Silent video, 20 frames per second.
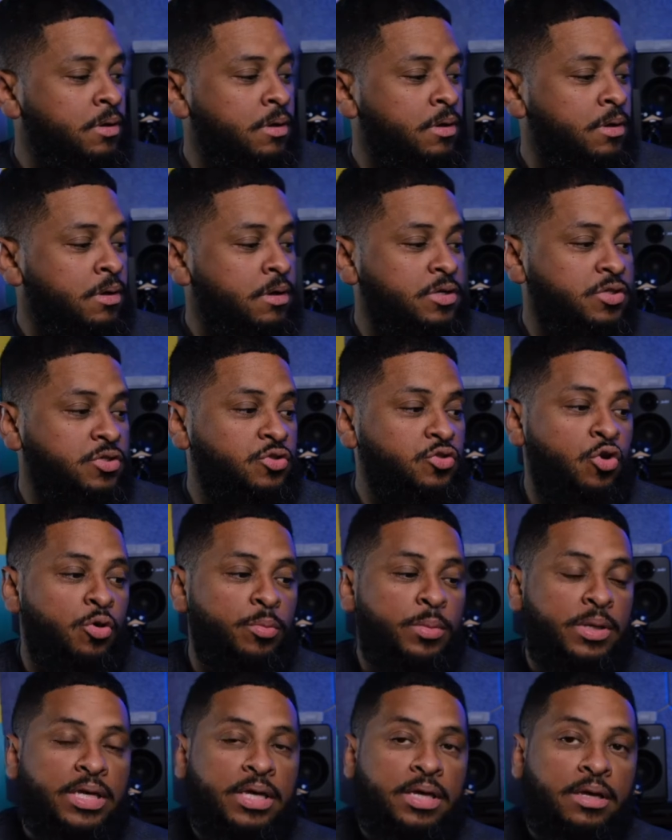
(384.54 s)
Because
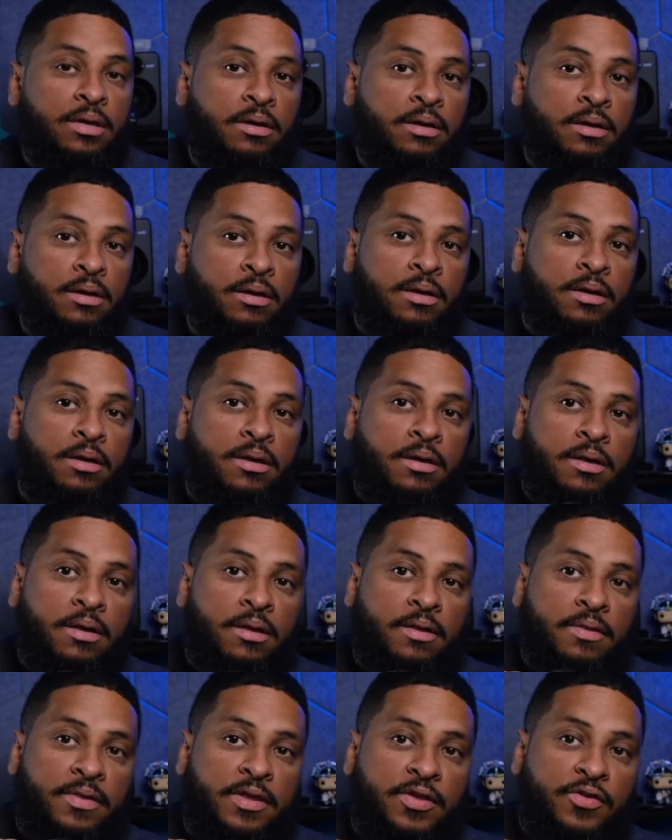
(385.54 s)
normally
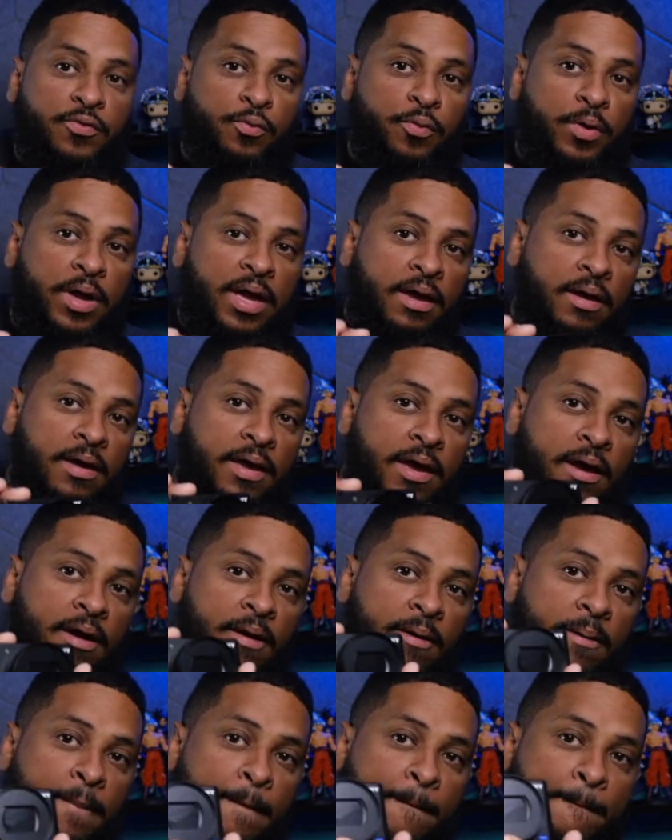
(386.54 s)
this ring
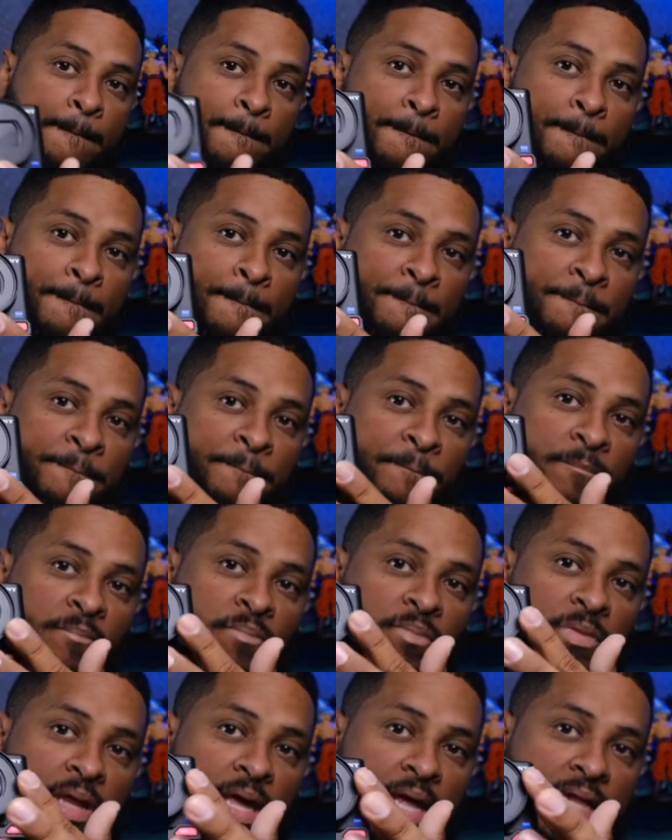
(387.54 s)
here,
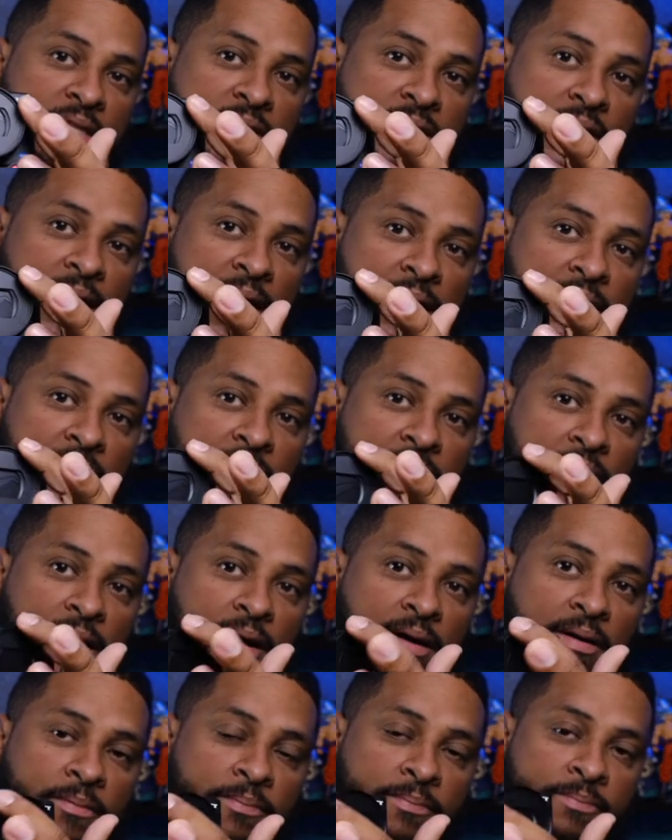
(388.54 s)
it's not
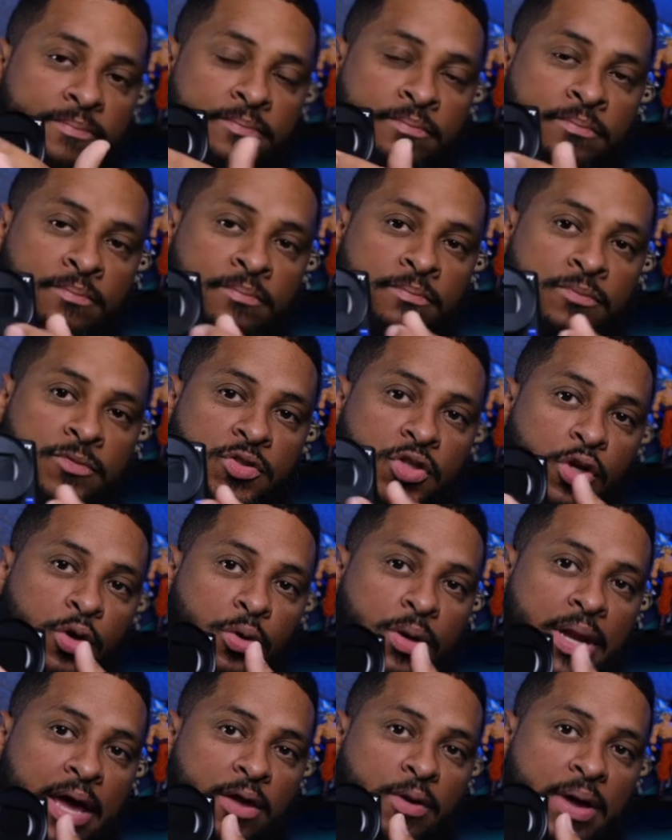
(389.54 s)
there. So you
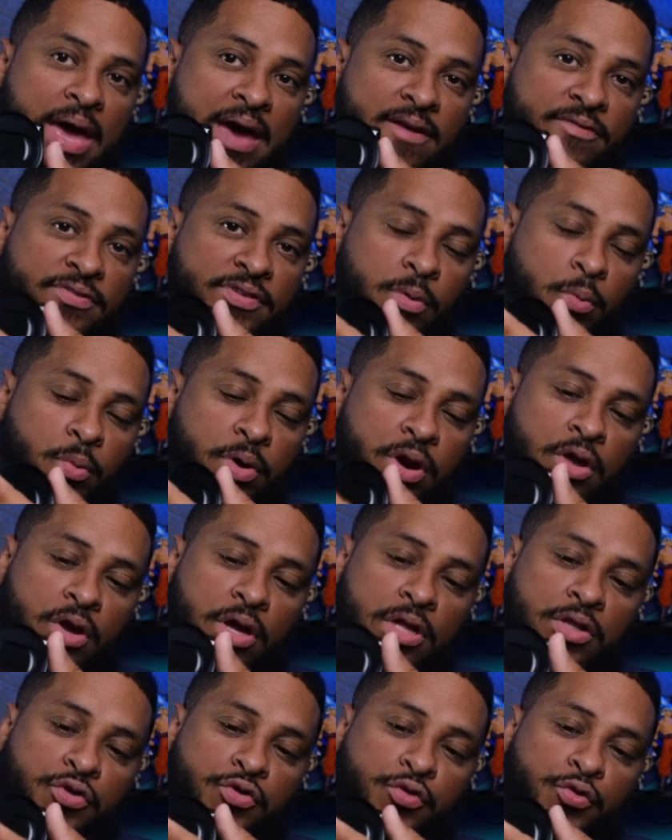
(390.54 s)
now you have somewhere you
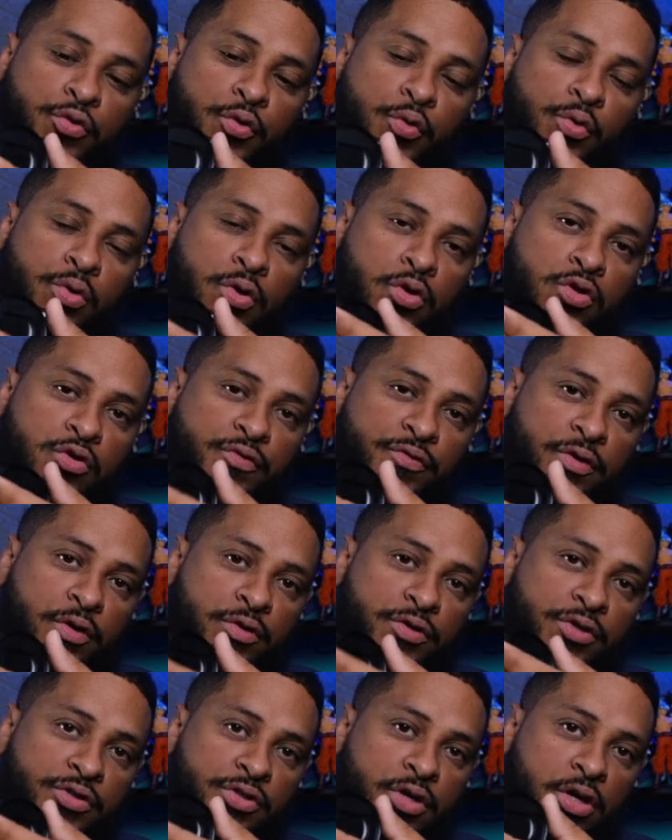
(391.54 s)
can screw those
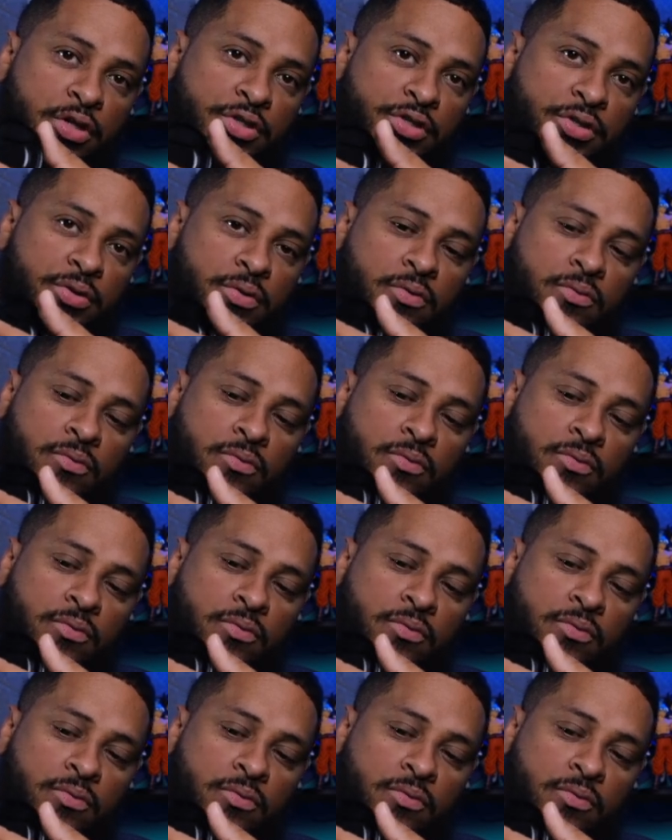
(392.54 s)
filters onto.